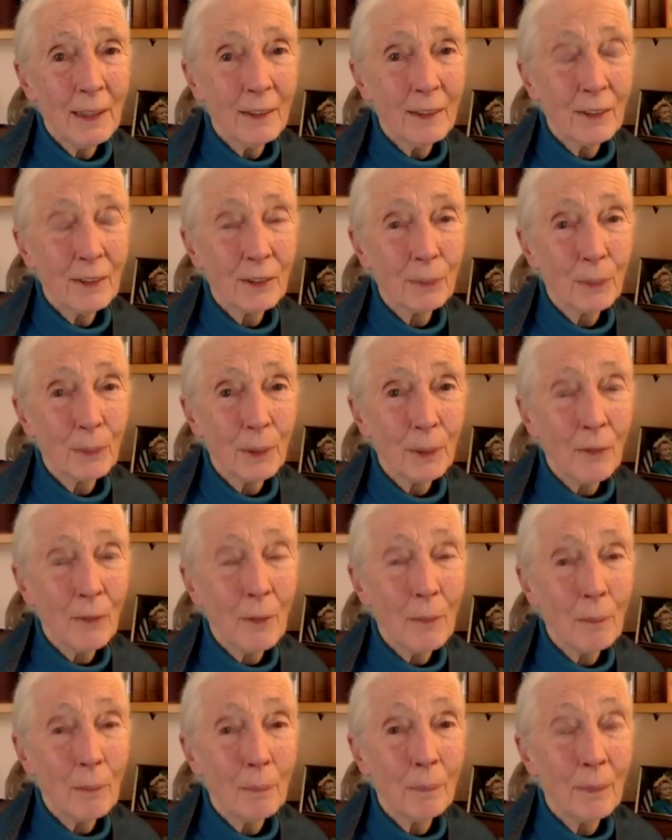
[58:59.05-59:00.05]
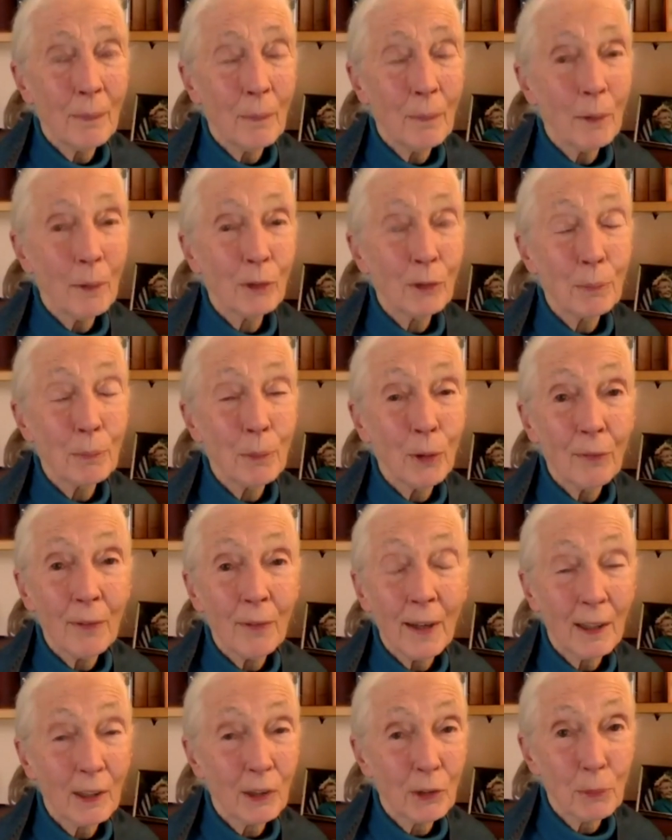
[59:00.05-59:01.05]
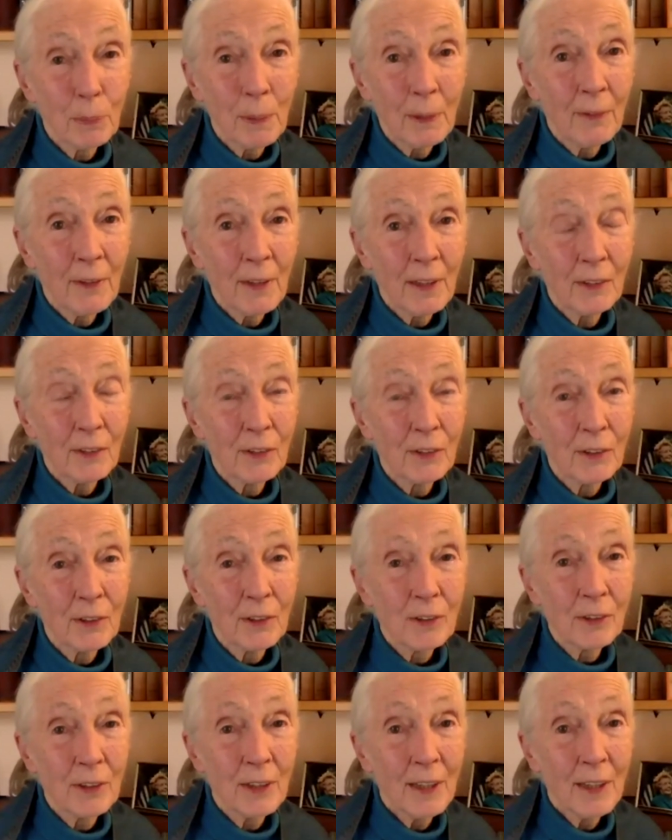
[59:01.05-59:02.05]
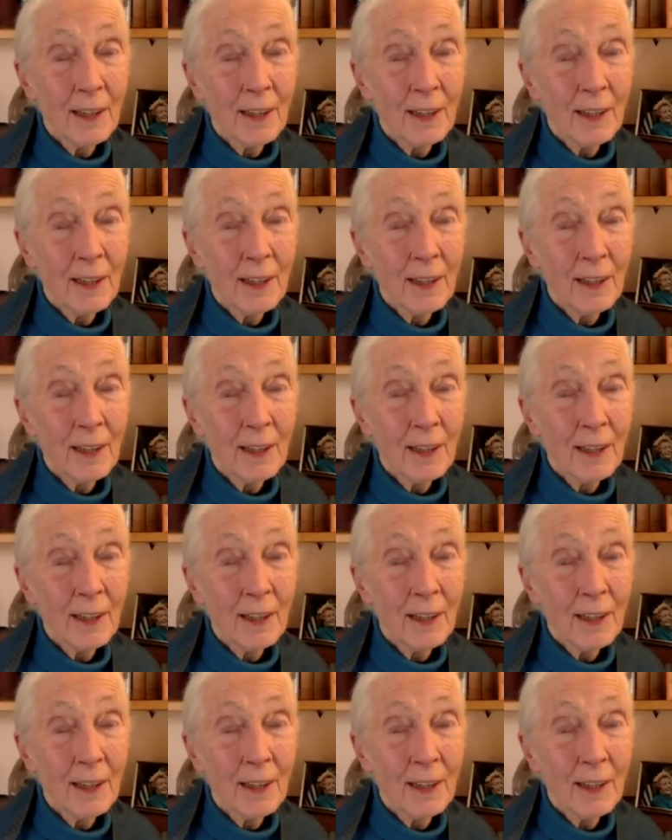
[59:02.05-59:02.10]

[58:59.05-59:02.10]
it's one of the most moving experiences